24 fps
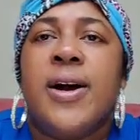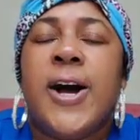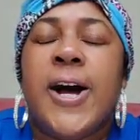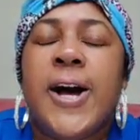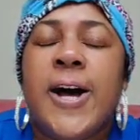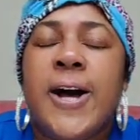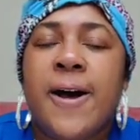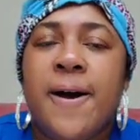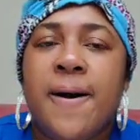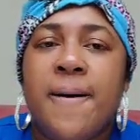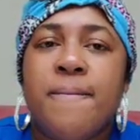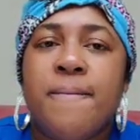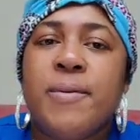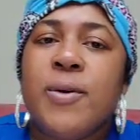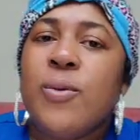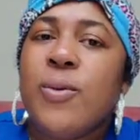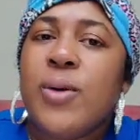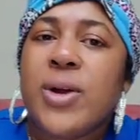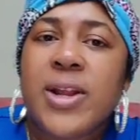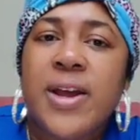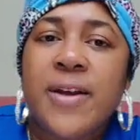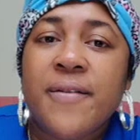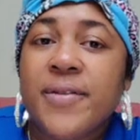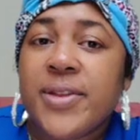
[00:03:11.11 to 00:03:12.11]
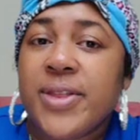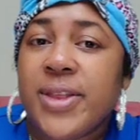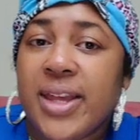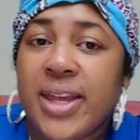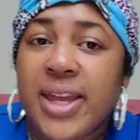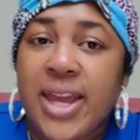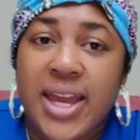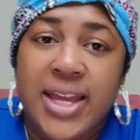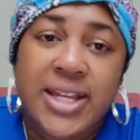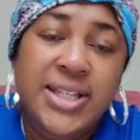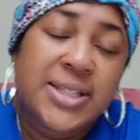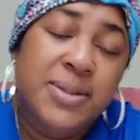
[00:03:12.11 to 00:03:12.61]
But whatever the
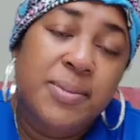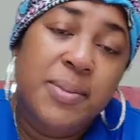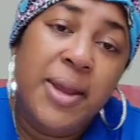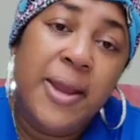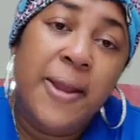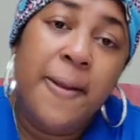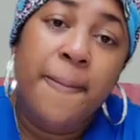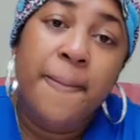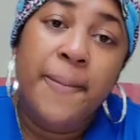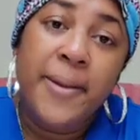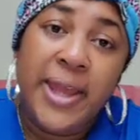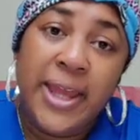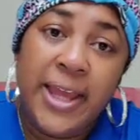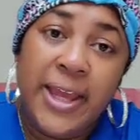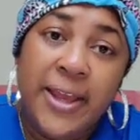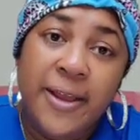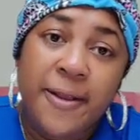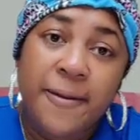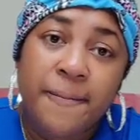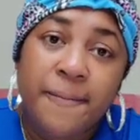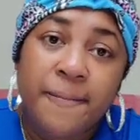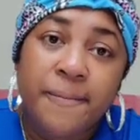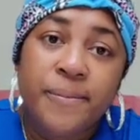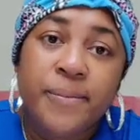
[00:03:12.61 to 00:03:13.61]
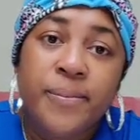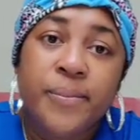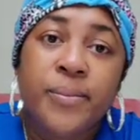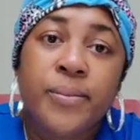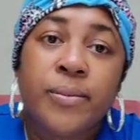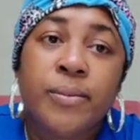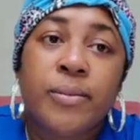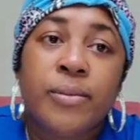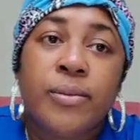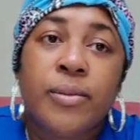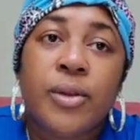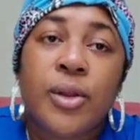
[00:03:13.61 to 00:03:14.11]
case may be,
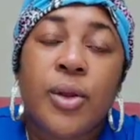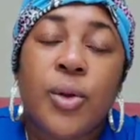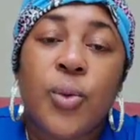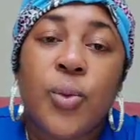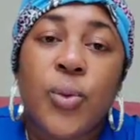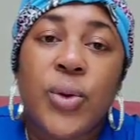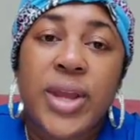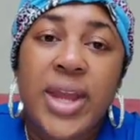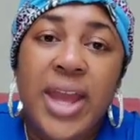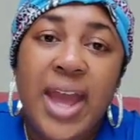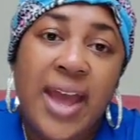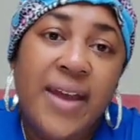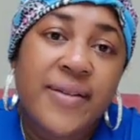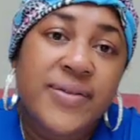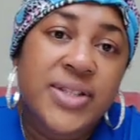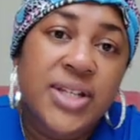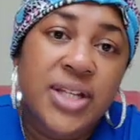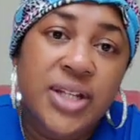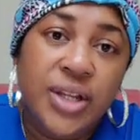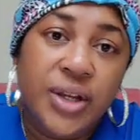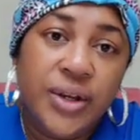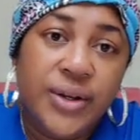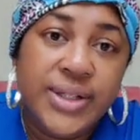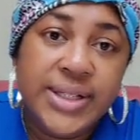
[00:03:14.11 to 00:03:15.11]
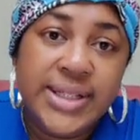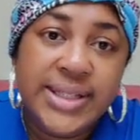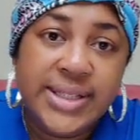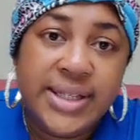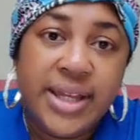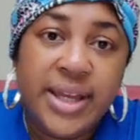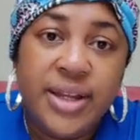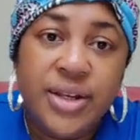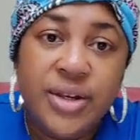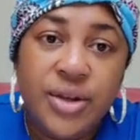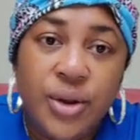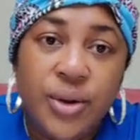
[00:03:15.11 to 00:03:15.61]
we have to learn to
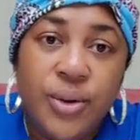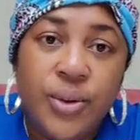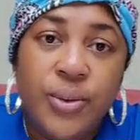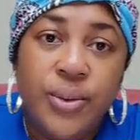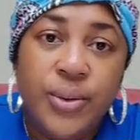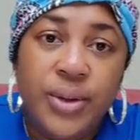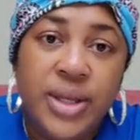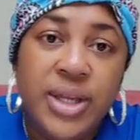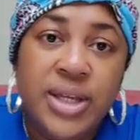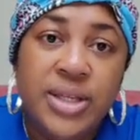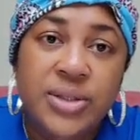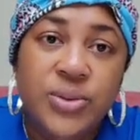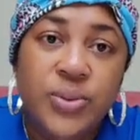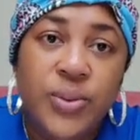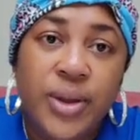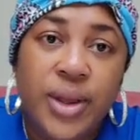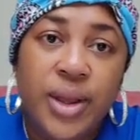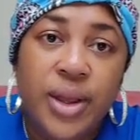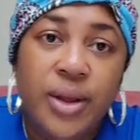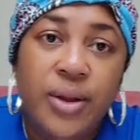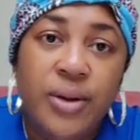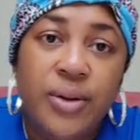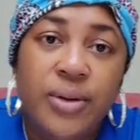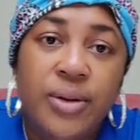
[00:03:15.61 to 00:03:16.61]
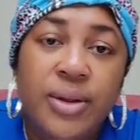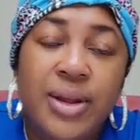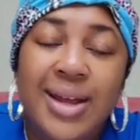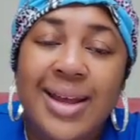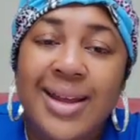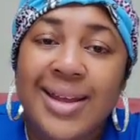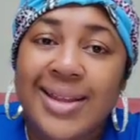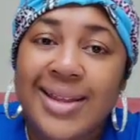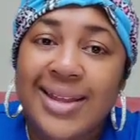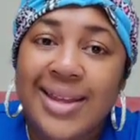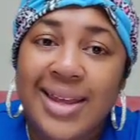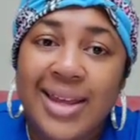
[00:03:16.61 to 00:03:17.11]
say no as well.
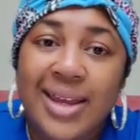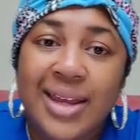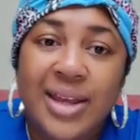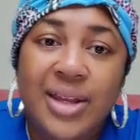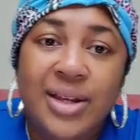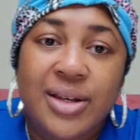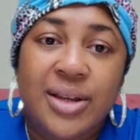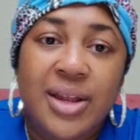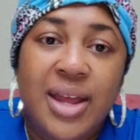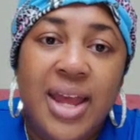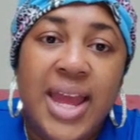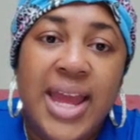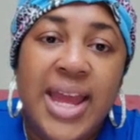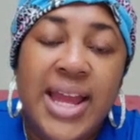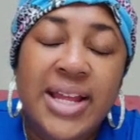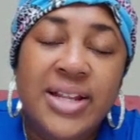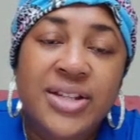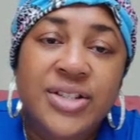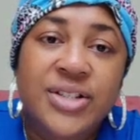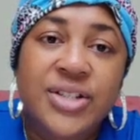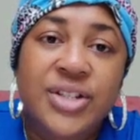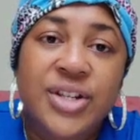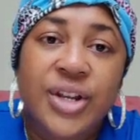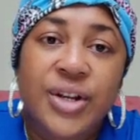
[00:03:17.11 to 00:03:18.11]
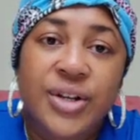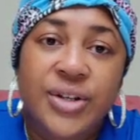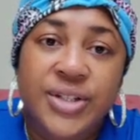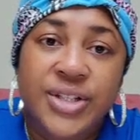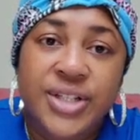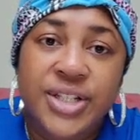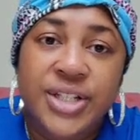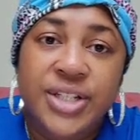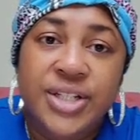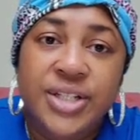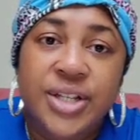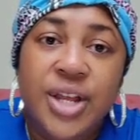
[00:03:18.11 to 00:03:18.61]
Again, as
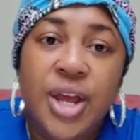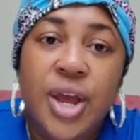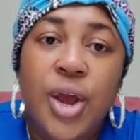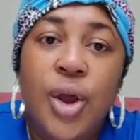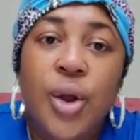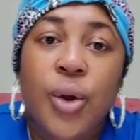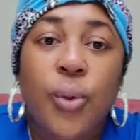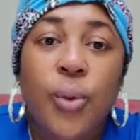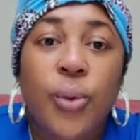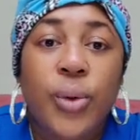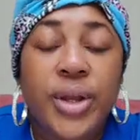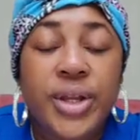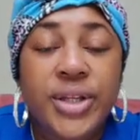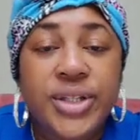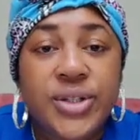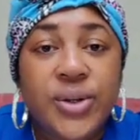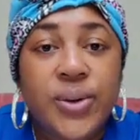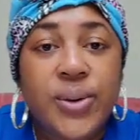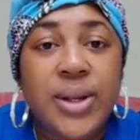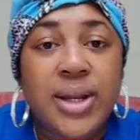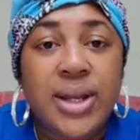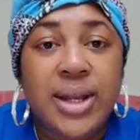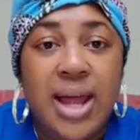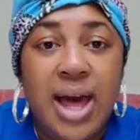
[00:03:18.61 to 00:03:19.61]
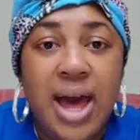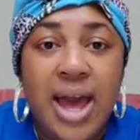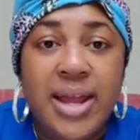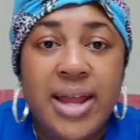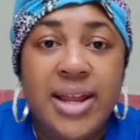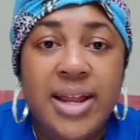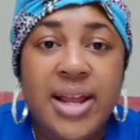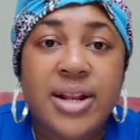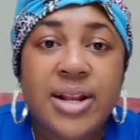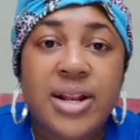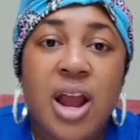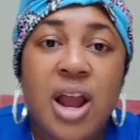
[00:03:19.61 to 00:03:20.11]
nurses, we do a lot,
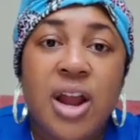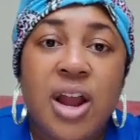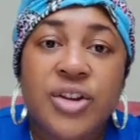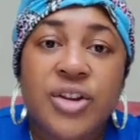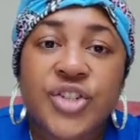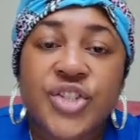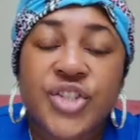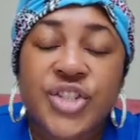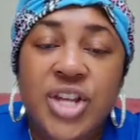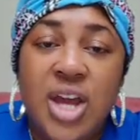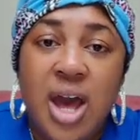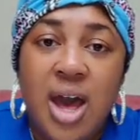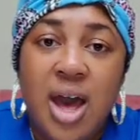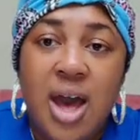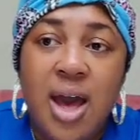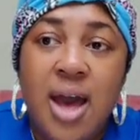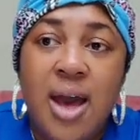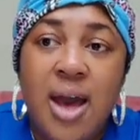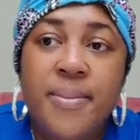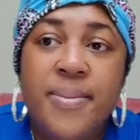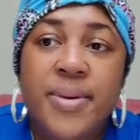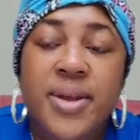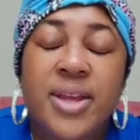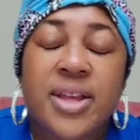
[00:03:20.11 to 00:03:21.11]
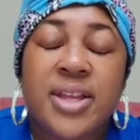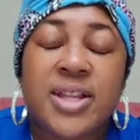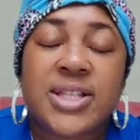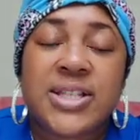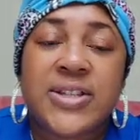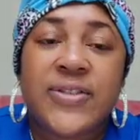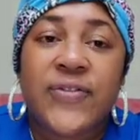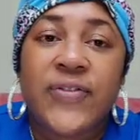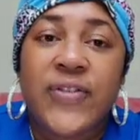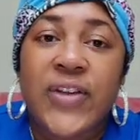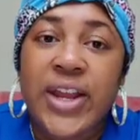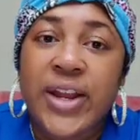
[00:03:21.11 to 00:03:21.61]
and our job is
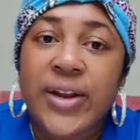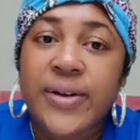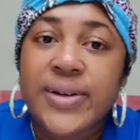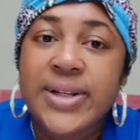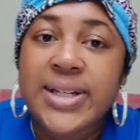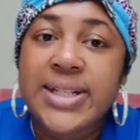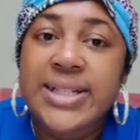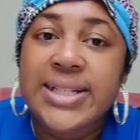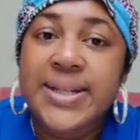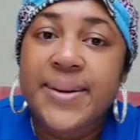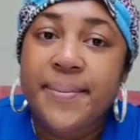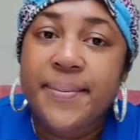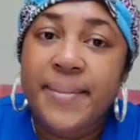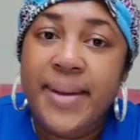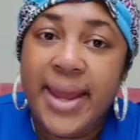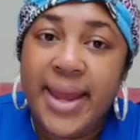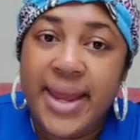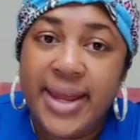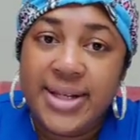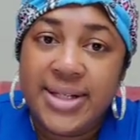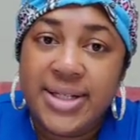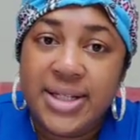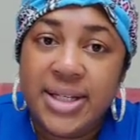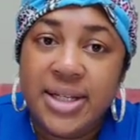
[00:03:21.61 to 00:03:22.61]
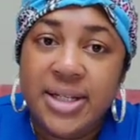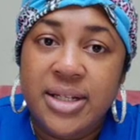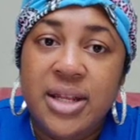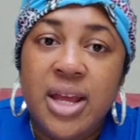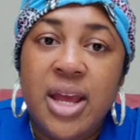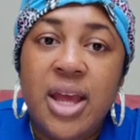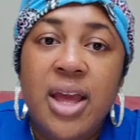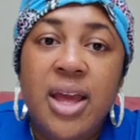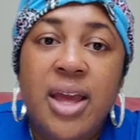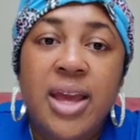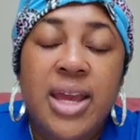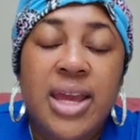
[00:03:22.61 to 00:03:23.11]
very demanding
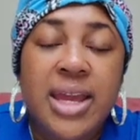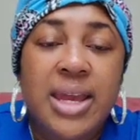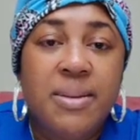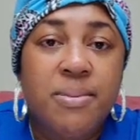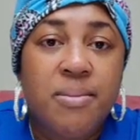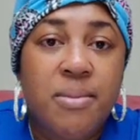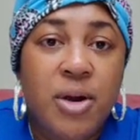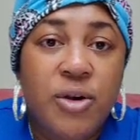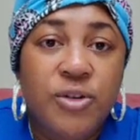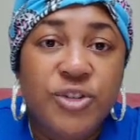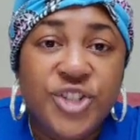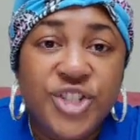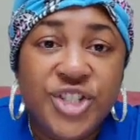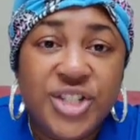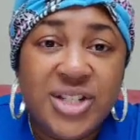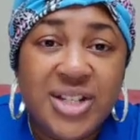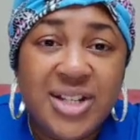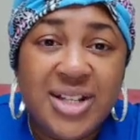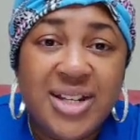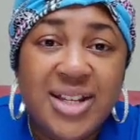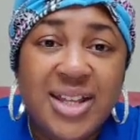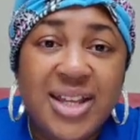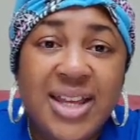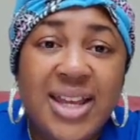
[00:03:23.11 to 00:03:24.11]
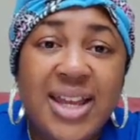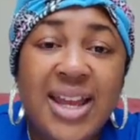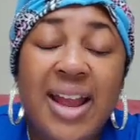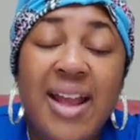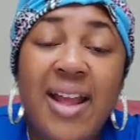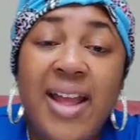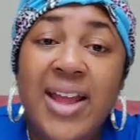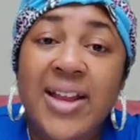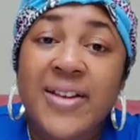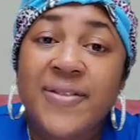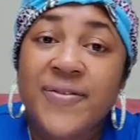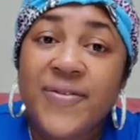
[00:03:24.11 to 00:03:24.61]
emotionally
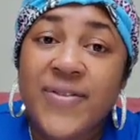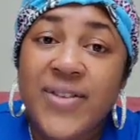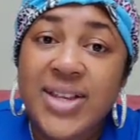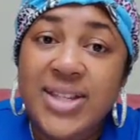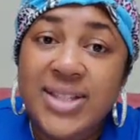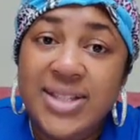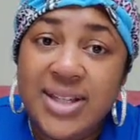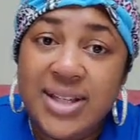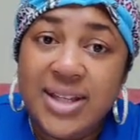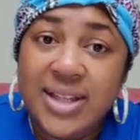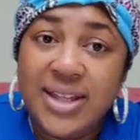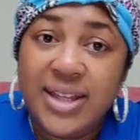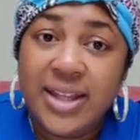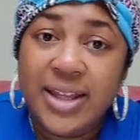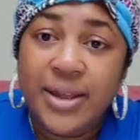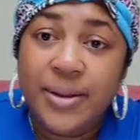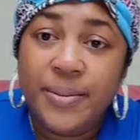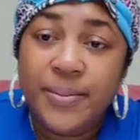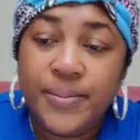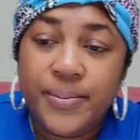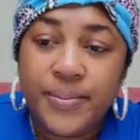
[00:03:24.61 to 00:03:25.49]
and physically.